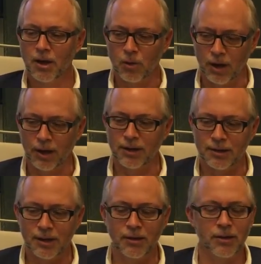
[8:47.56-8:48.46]
We're going to
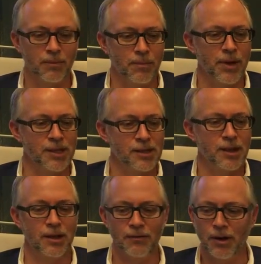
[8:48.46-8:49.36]
continue the
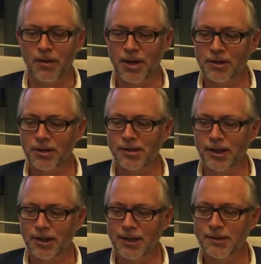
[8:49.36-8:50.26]
baseline environmental
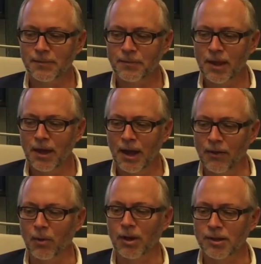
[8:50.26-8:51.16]
studies, and
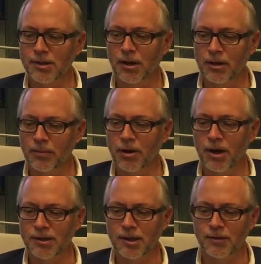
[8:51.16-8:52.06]
then we're going to start the
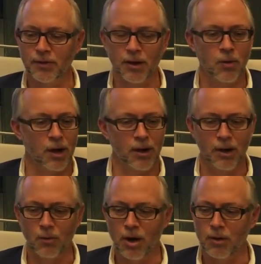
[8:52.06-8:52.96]
process for
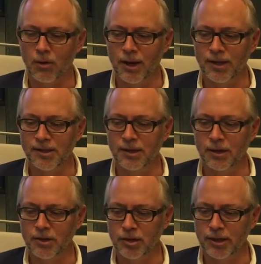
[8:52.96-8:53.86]
acquiring water rights in
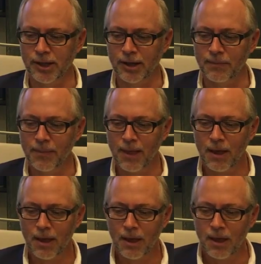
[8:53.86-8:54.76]
Argentina.
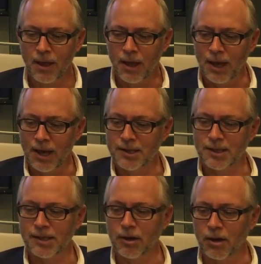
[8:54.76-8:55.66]
And as I
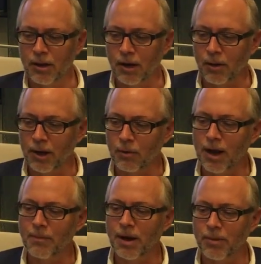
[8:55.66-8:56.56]
said earlier, we're going to
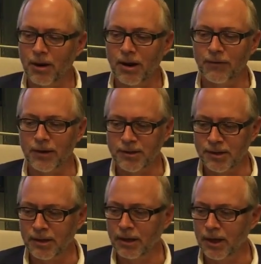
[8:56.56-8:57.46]
ramp up our efforts
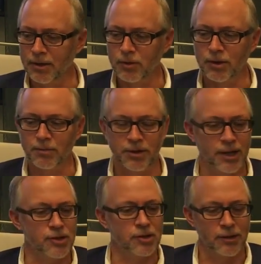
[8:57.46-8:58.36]
to engage with
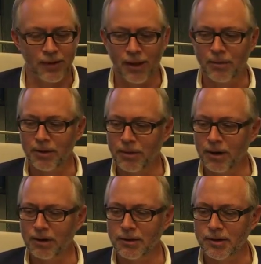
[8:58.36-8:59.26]
potential development
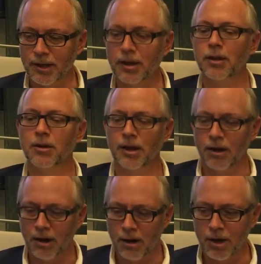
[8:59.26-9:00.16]
partners, including
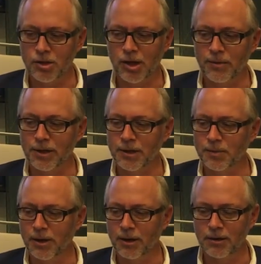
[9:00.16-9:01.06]
our current Japanese
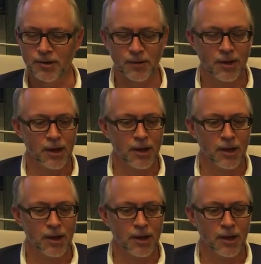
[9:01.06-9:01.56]
partners.